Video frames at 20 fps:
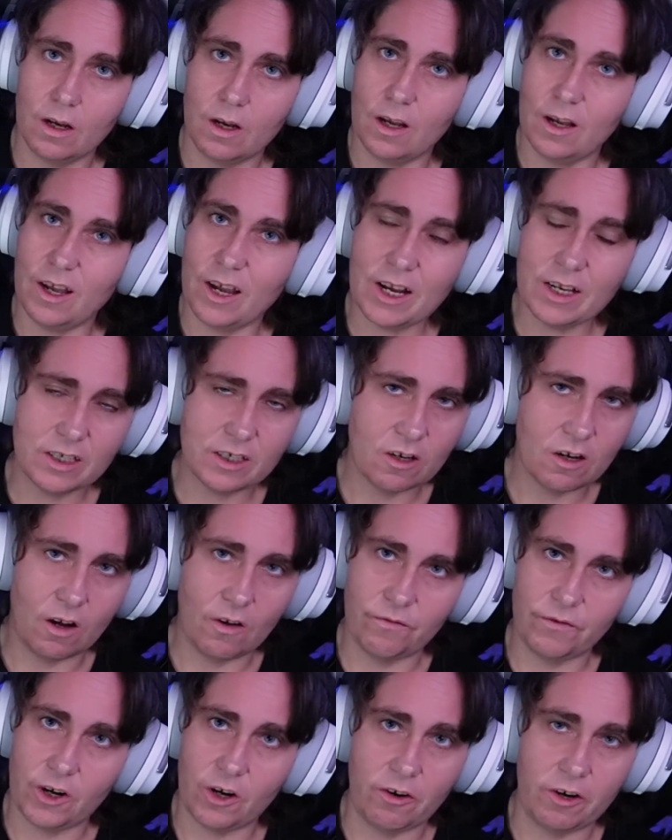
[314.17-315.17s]
It's not
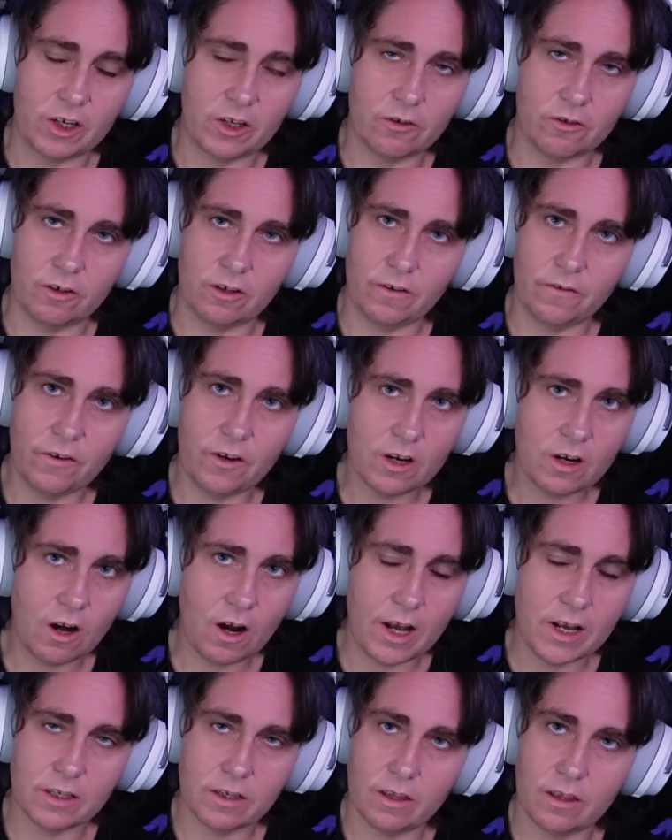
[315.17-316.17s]
very good. If you
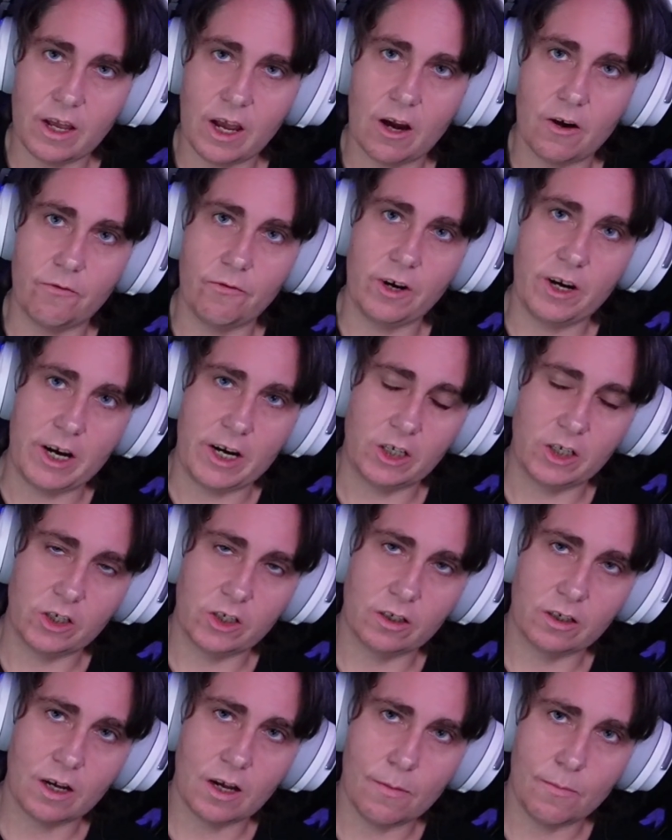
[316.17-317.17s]
guys are that rich,
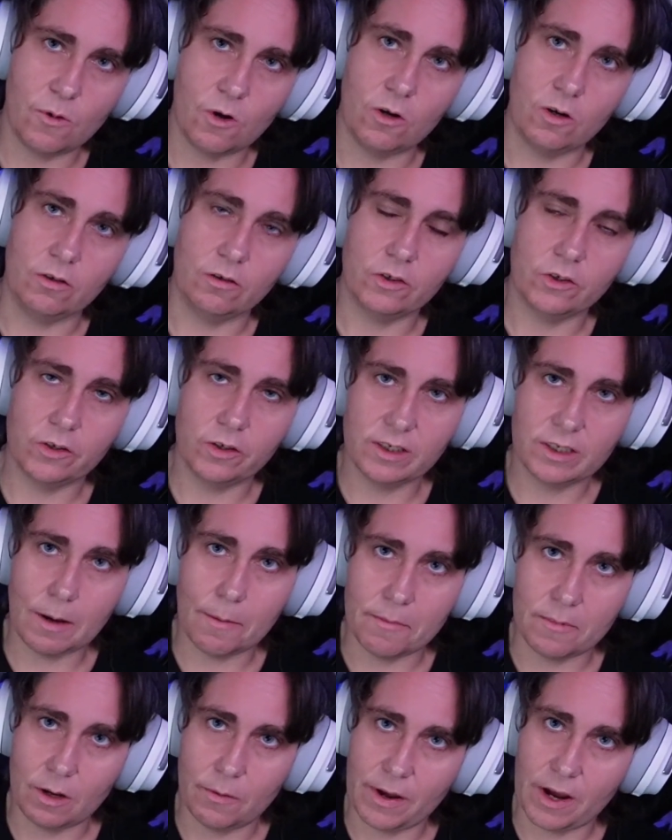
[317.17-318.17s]
come on, do
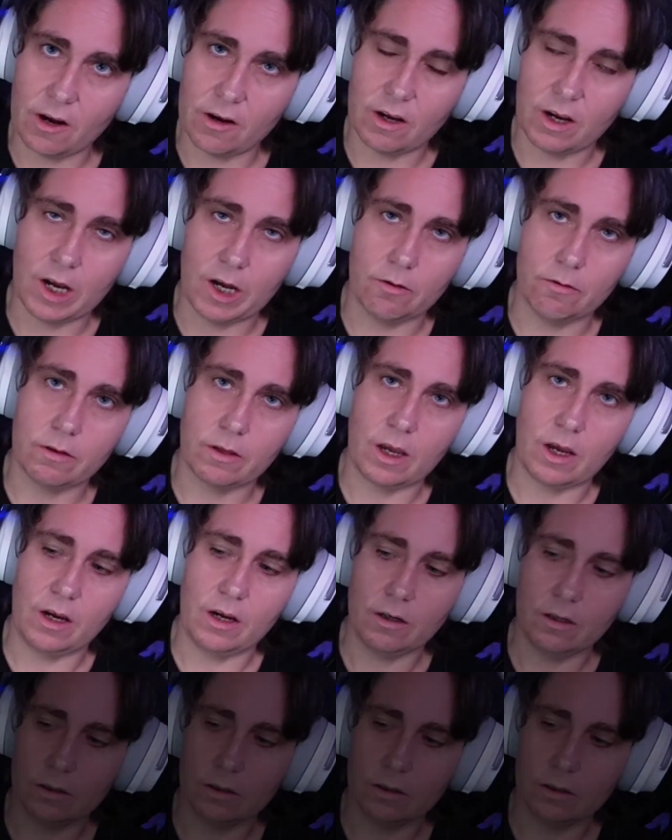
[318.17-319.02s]
something about your healthcare.